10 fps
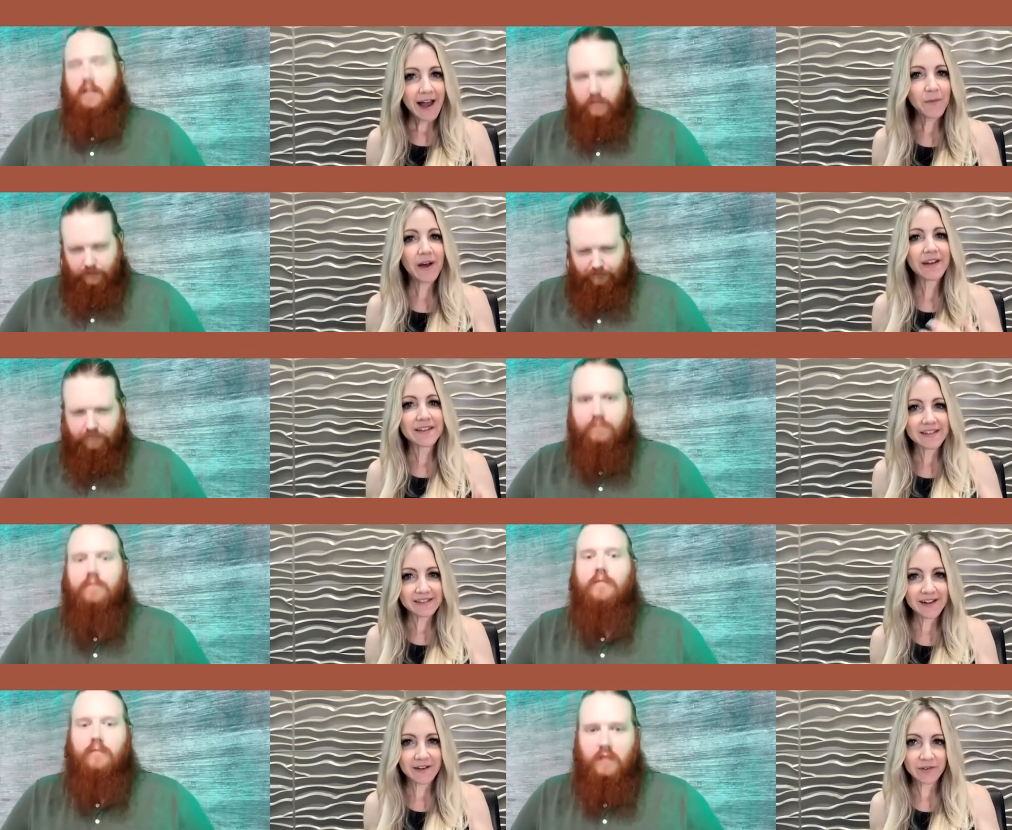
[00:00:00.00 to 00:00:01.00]
Speaker 1: I wanted
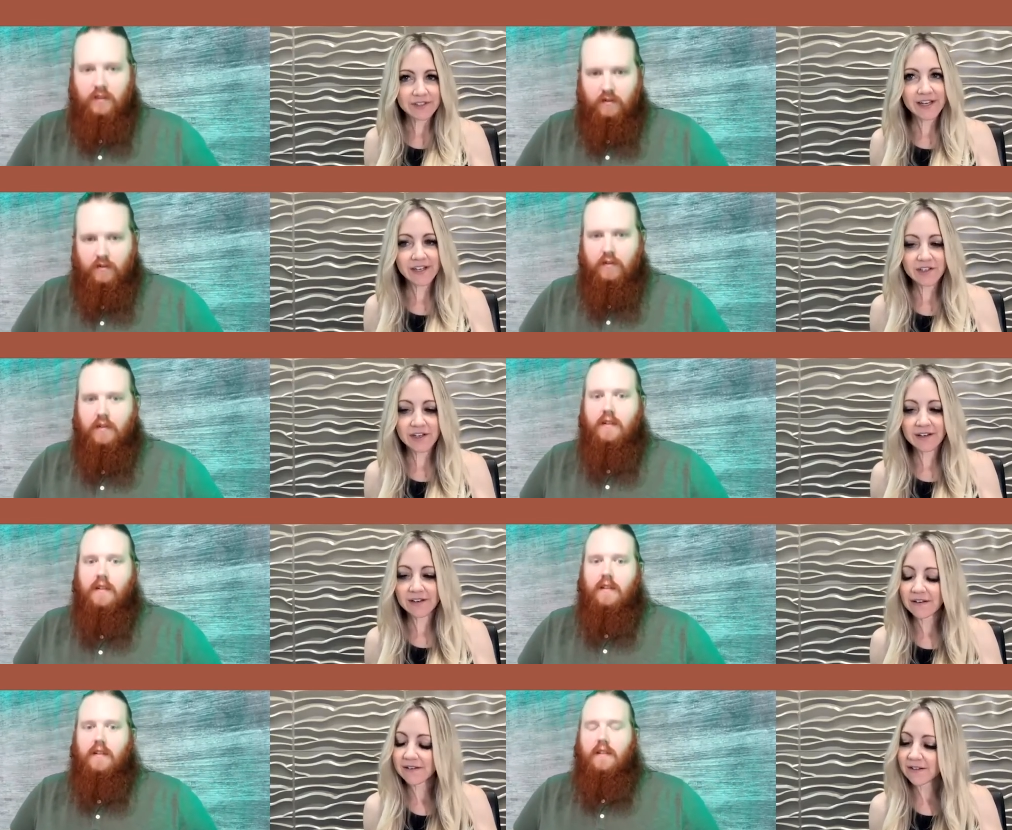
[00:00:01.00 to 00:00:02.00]
this
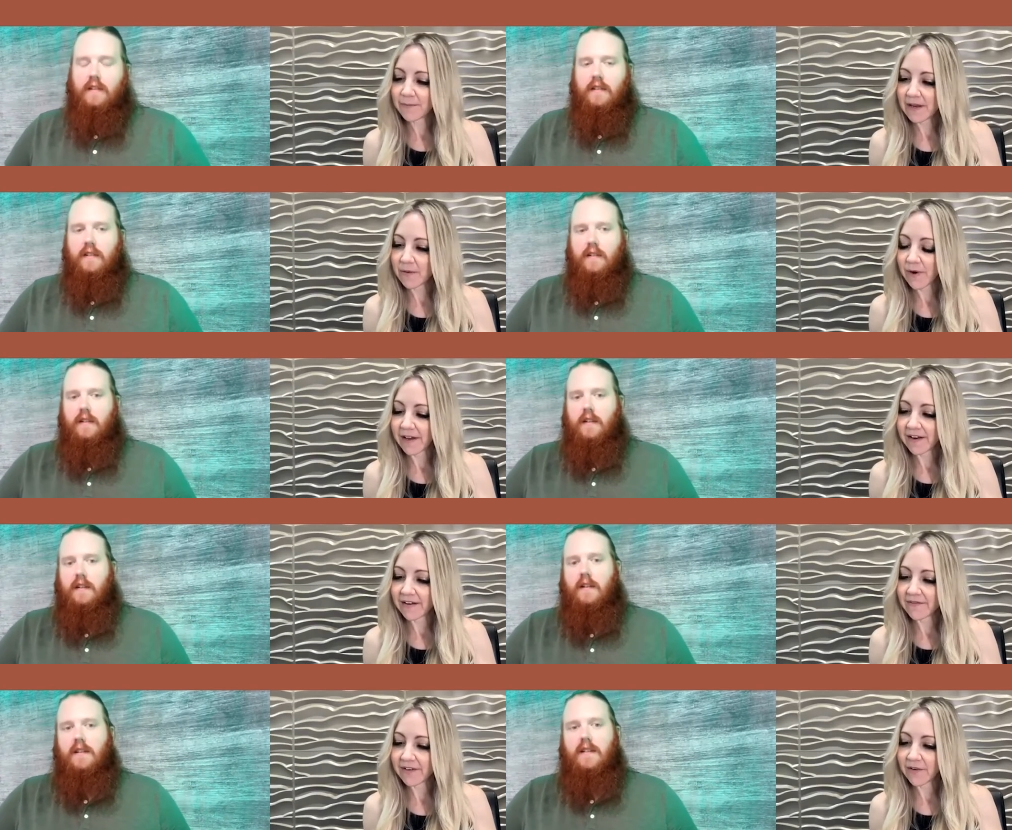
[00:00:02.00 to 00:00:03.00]
conversation to be one
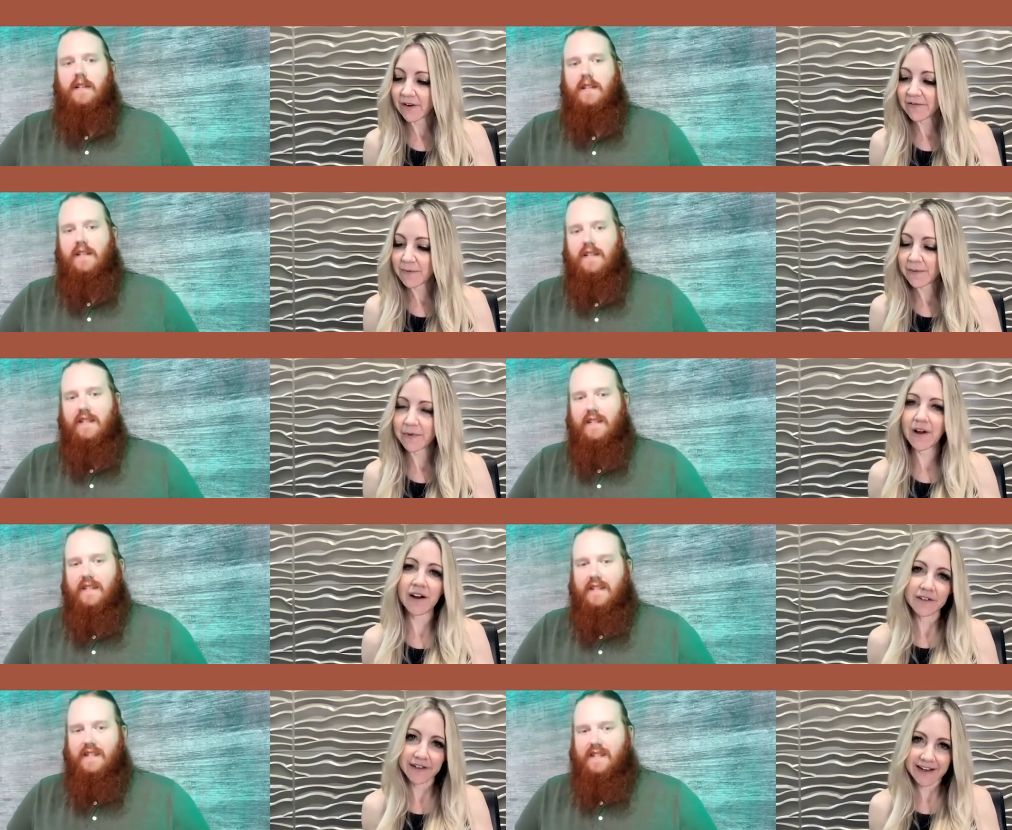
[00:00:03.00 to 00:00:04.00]
of, you know, if people
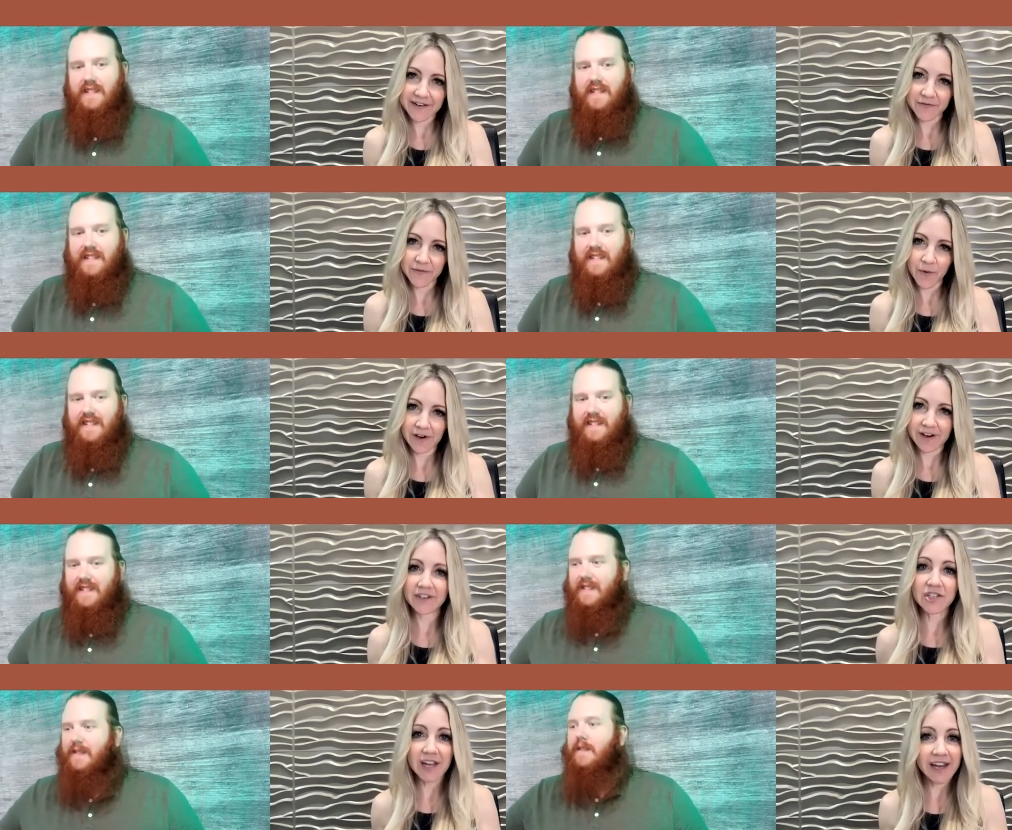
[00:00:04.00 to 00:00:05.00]
are looking for a
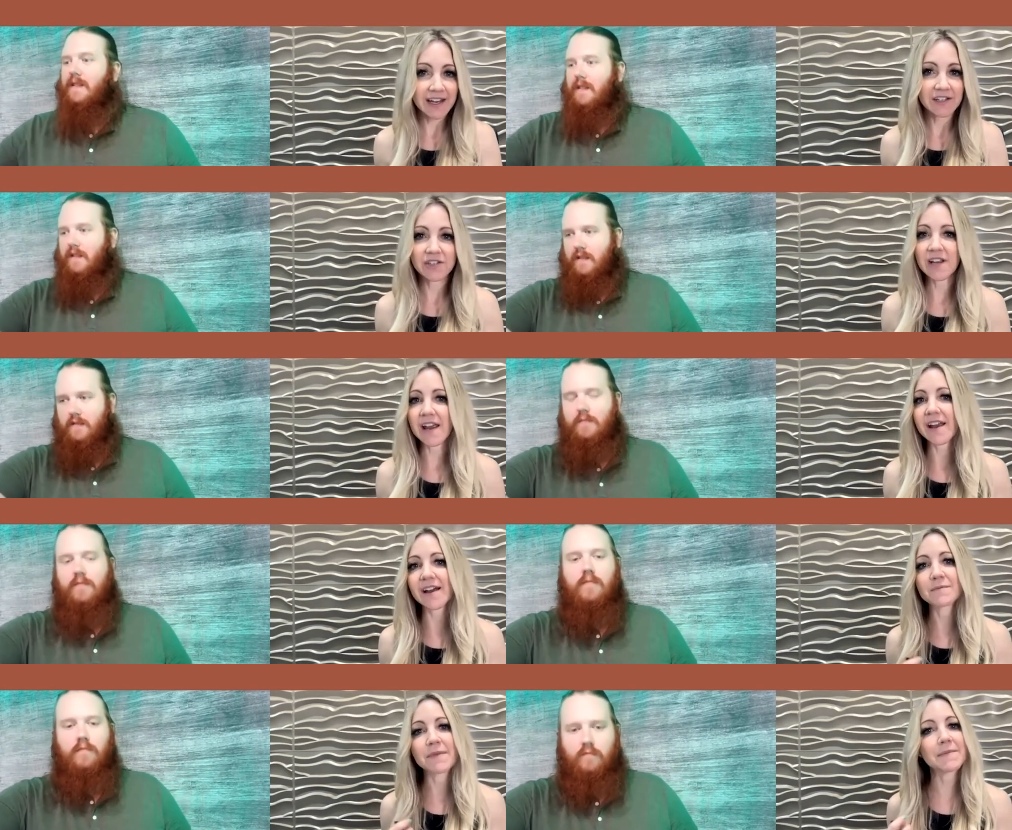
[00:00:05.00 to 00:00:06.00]
change
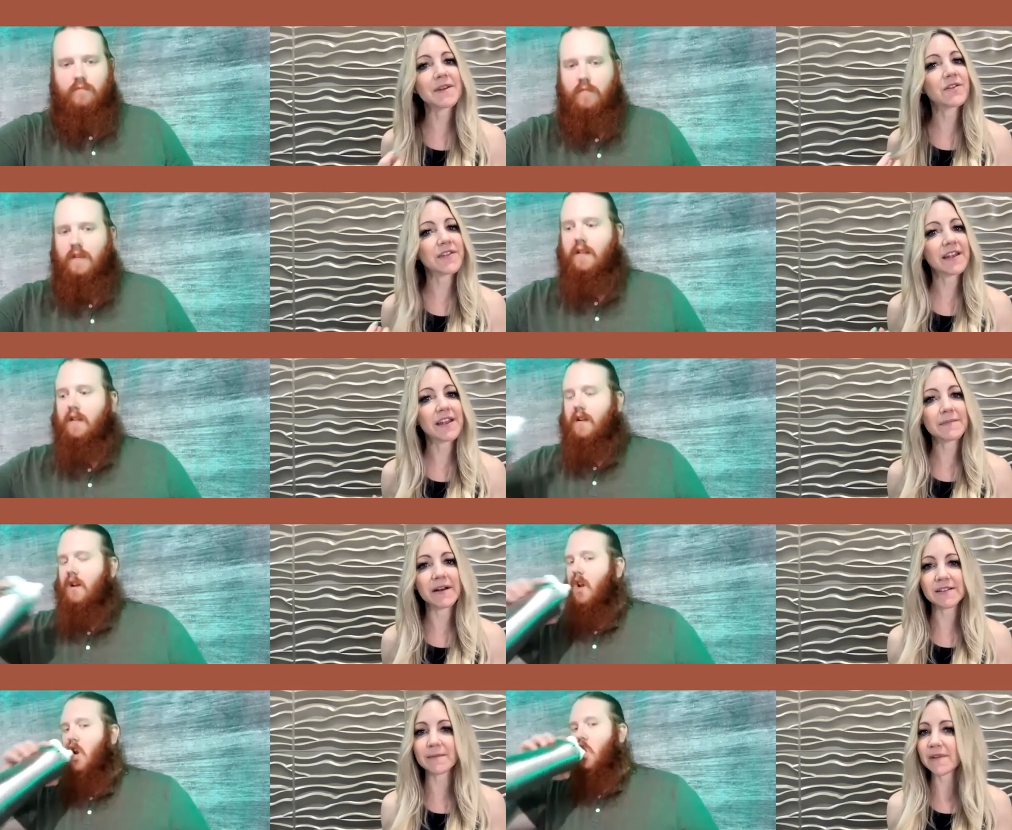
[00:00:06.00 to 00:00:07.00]
and maybe they're thinking
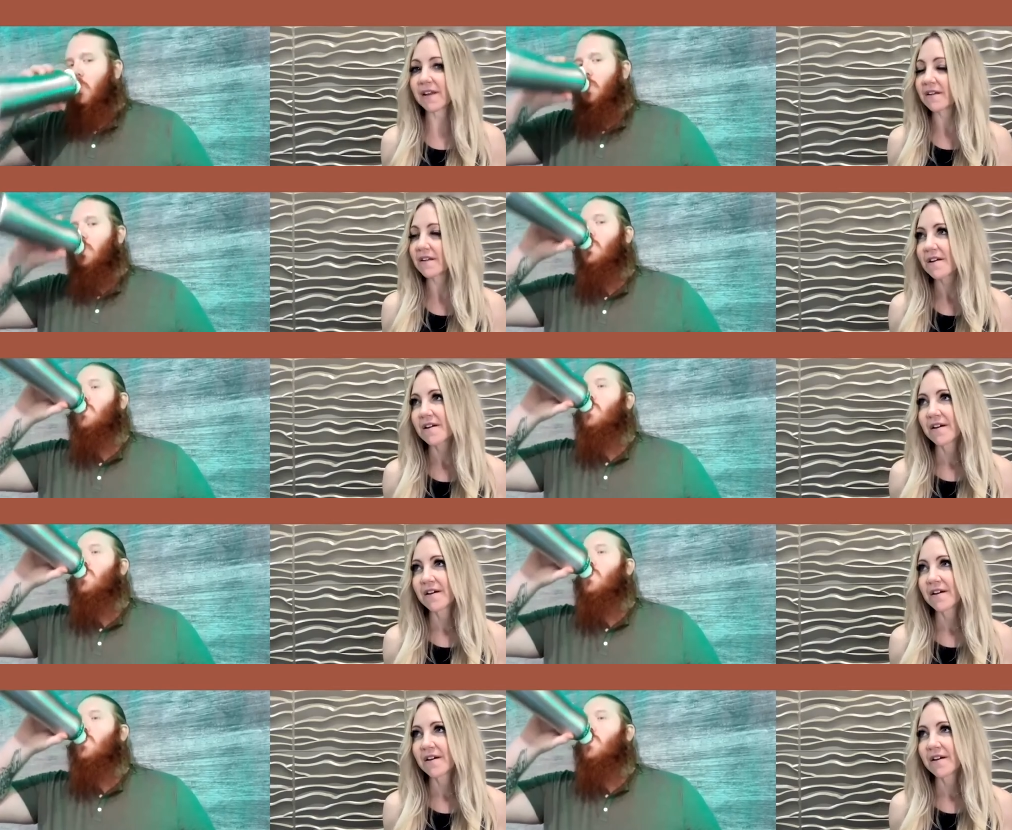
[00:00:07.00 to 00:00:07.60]
about something